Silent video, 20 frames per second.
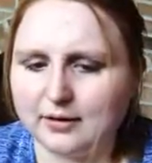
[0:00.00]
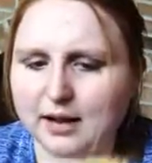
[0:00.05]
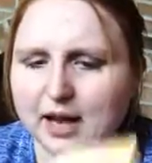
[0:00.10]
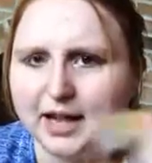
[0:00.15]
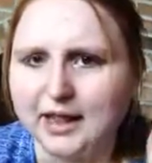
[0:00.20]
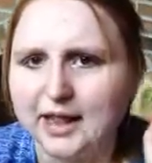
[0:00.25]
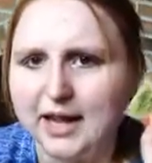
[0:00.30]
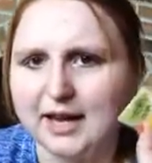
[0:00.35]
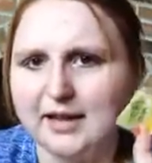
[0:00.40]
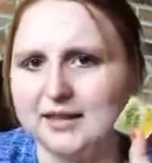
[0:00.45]
I
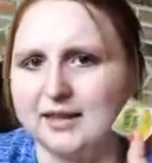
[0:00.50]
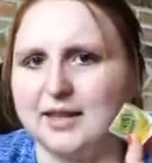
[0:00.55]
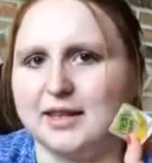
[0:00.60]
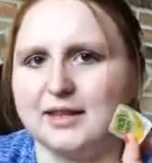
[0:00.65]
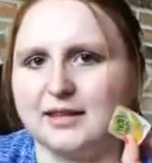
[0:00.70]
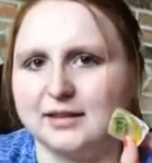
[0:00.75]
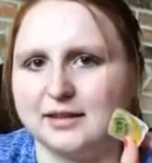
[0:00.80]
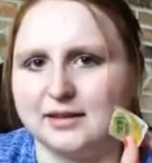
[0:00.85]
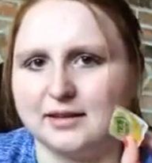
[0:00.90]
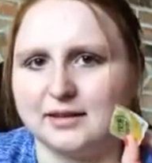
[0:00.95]
like
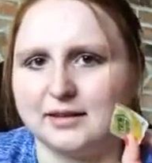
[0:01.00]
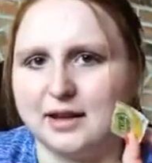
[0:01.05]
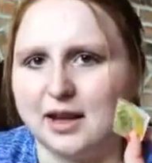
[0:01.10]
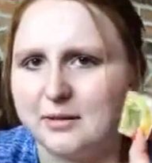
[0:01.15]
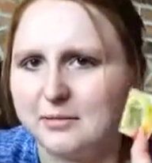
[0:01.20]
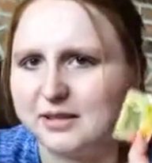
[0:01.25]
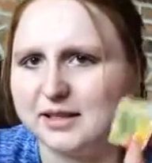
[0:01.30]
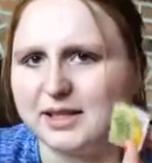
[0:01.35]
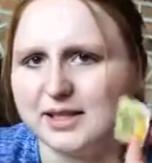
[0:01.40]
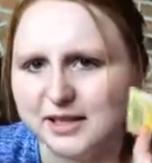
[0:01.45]
these.
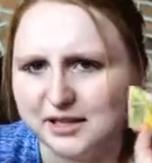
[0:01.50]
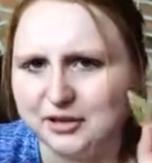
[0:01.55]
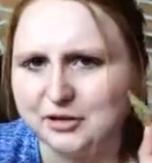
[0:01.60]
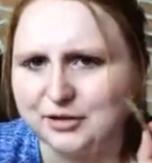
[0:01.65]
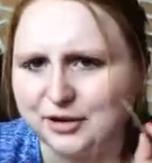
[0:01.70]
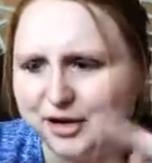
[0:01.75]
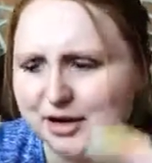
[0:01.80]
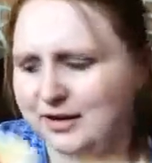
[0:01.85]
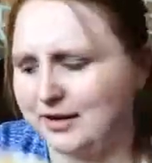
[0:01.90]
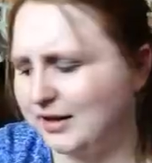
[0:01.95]
I'm excited to
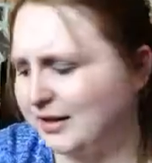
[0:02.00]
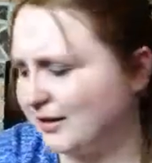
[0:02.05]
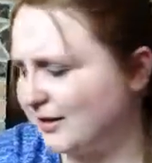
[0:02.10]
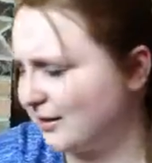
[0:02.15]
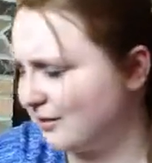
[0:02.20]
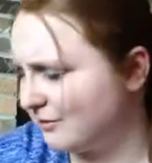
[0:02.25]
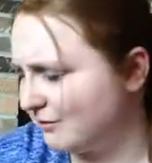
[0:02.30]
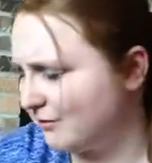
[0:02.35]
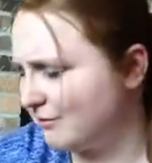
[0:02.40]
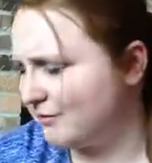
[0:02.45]
try these.
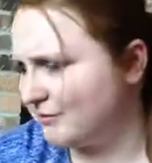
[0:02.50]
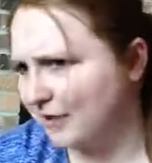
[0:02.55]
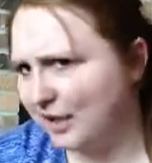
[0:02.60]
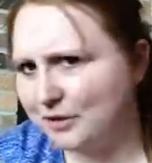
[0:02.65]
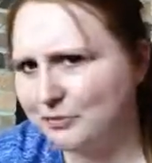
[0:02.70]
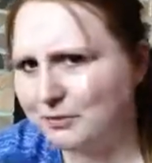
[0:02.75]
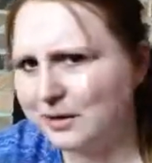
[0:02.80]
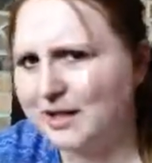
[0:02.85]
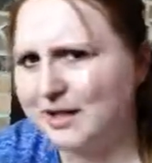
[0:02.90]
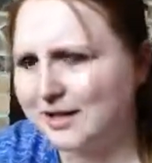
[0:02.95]

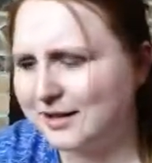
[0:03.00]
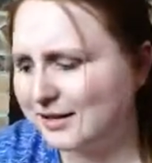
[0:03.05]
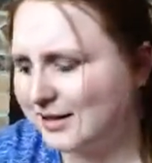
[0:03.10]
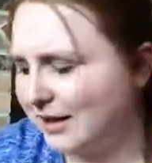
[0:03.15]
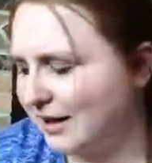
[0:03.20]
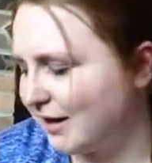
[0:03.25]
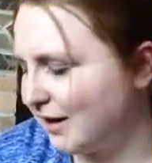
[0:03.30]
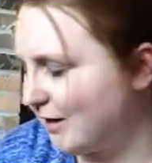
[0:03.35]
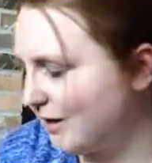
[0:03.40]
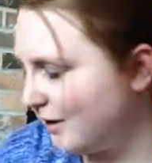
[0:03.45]
Like, really
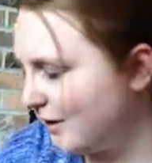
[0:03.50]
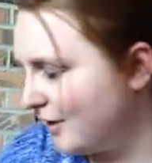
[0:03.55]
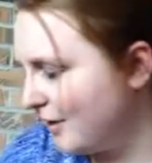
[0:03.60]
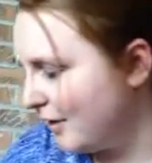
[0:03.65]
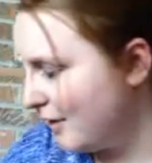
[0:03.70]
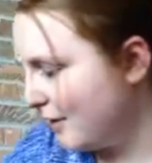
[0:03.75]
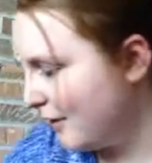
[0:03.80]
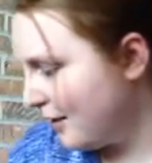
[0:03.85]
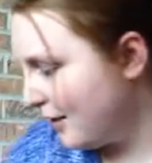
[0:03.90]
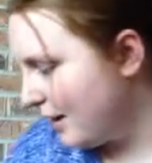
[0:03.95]
excited.
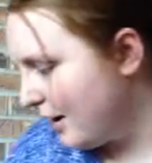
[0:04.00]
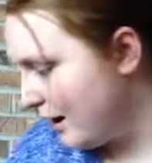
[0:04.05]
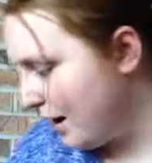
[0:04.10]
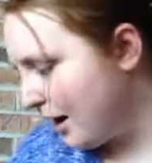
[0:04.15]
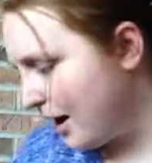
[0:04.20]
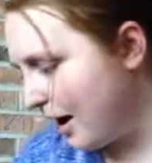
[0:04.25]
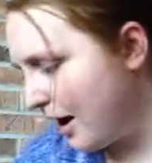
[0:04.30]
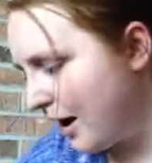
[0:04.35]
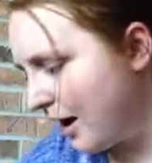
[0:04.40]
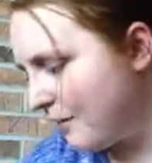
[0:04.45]

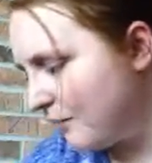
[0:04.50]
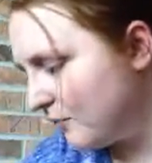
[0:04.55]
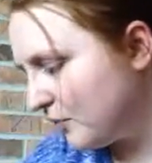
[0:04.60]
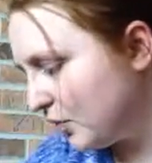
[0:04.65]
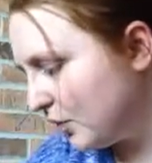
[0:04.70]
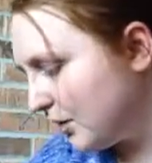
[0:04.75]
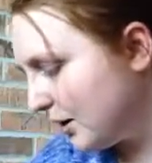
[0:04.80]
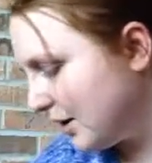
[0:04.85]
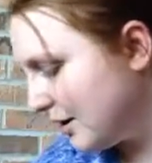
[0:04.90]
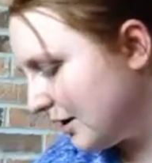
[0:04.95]
Um,
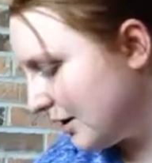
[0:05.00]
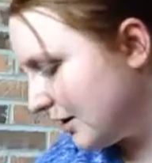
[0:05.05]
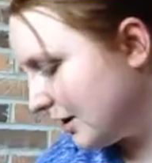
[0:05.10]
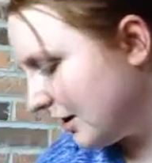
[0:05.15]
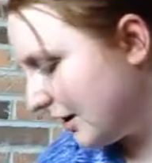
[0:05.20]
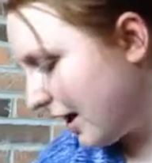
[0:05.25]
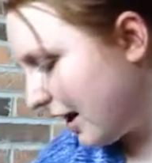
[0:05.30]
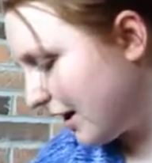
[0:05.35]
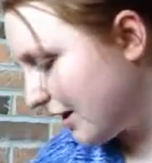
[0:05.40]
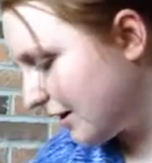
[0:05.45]
so this is the
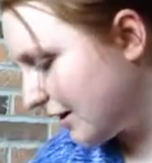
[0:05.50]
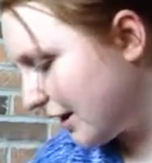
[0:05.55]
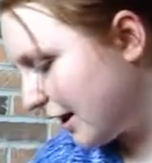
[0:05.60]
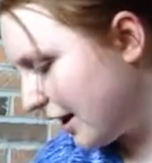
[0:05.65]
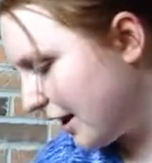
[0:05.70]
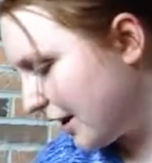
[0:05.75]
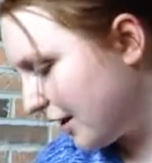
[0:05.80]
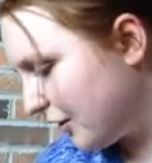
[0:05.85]
last thing.